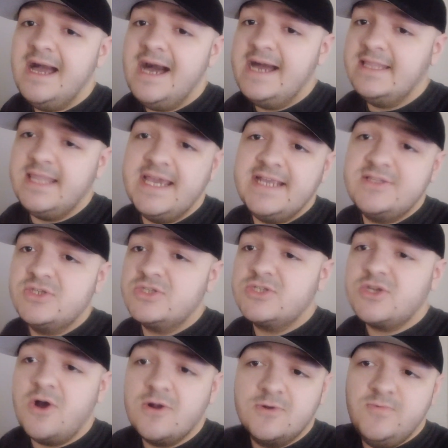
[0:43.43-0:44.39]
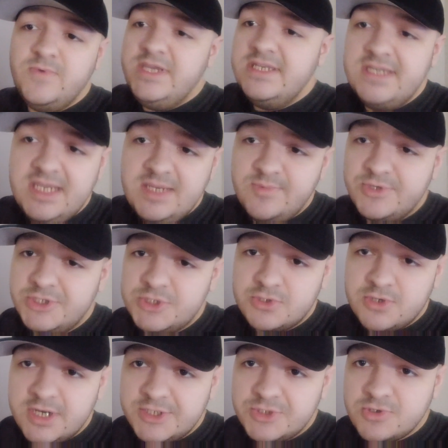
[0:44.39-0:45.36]
I like the song We Deep with
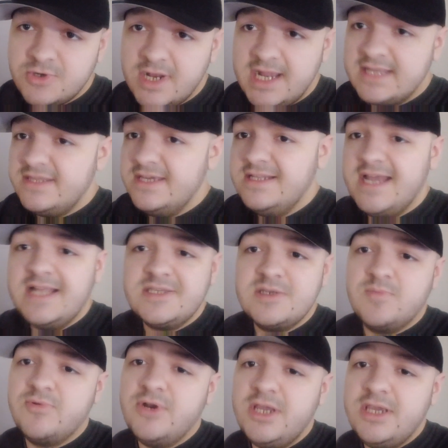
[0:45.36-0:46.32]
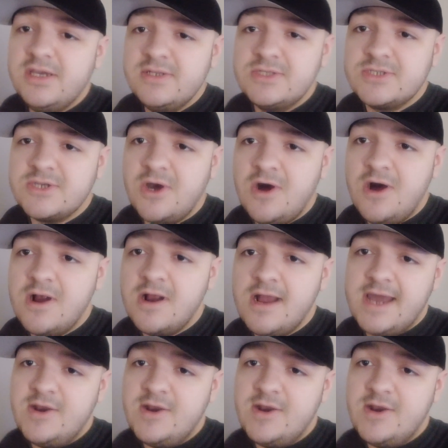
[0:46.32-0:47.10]
Trick Trick. I think that's a pretty good song.